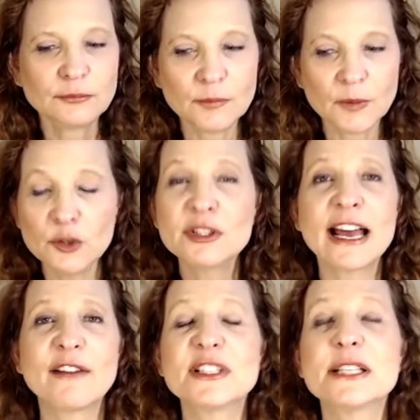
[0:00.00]
used to
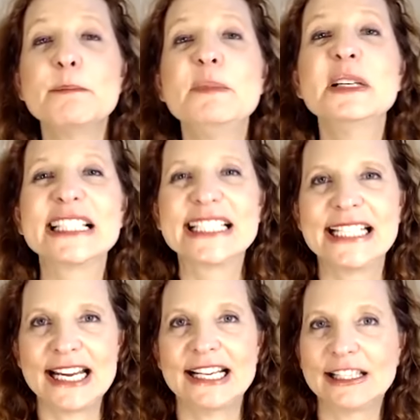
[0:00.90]
have
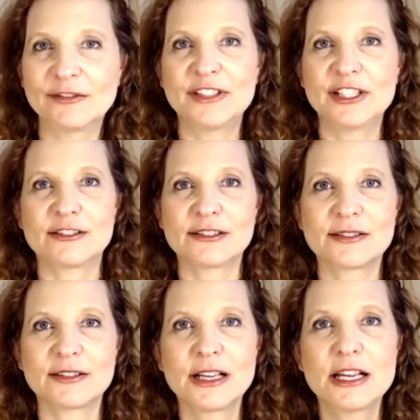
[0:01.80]
debilitating
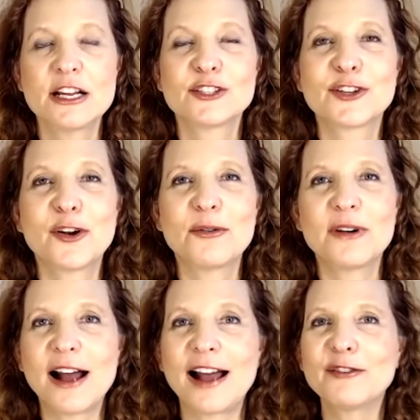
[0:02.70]
fears. So
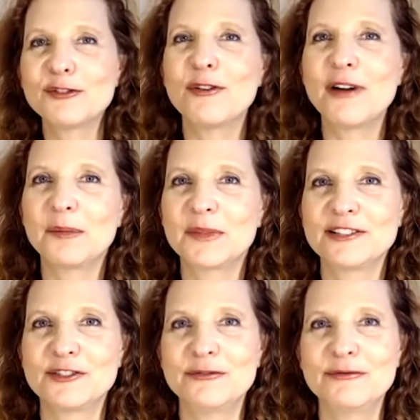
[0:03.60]
I don't know how
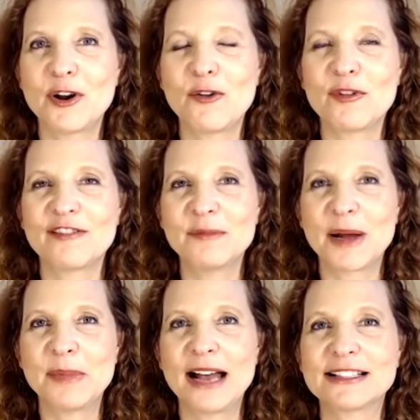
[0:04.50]
much you know of my
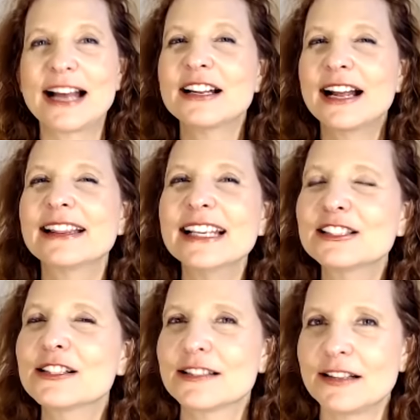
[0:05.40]
past. I think
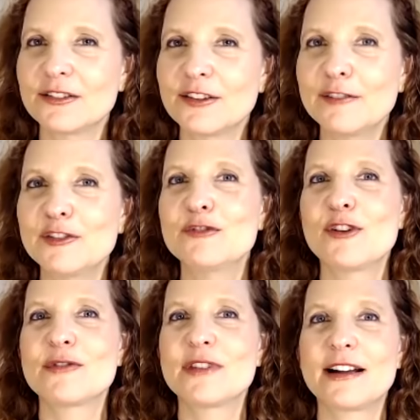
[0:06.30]
a lot of you
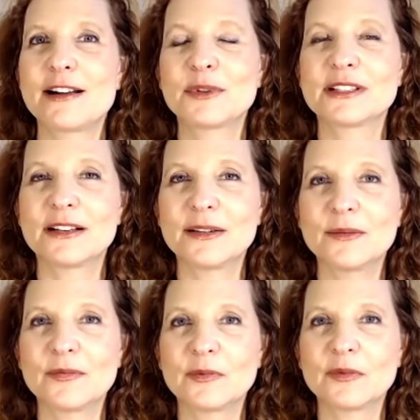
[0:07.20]
know that I was a
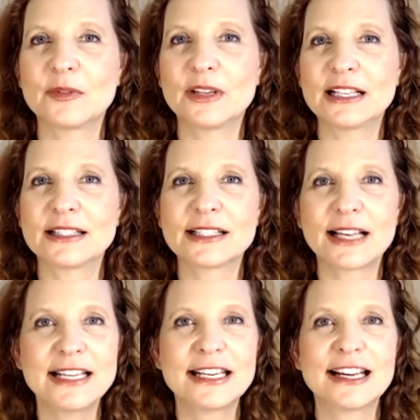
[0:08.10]

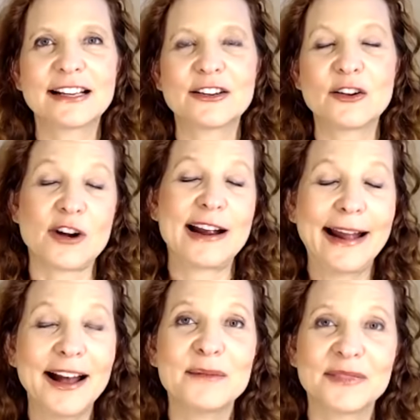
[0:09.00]
psychic, or I
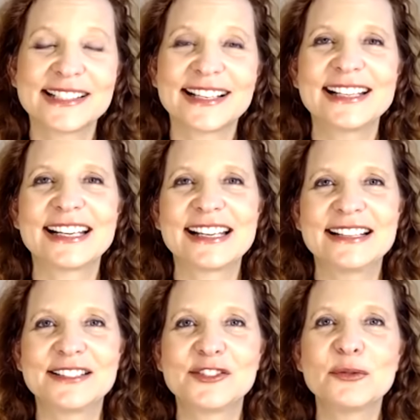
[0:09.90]
am a psychic and
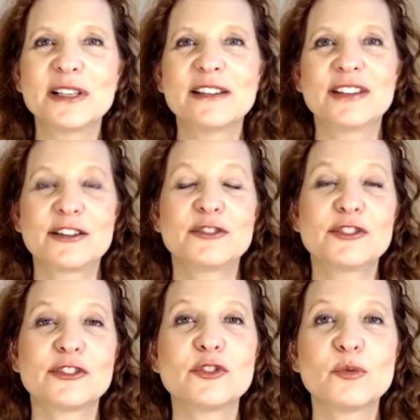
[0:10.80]
intuitive, and I used
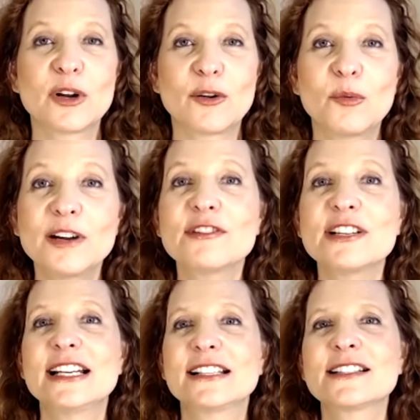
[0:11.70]
to do one-on-one
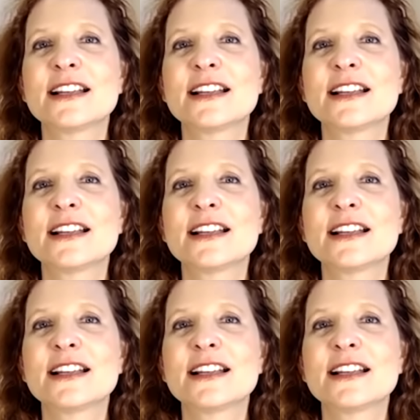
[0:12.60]
readings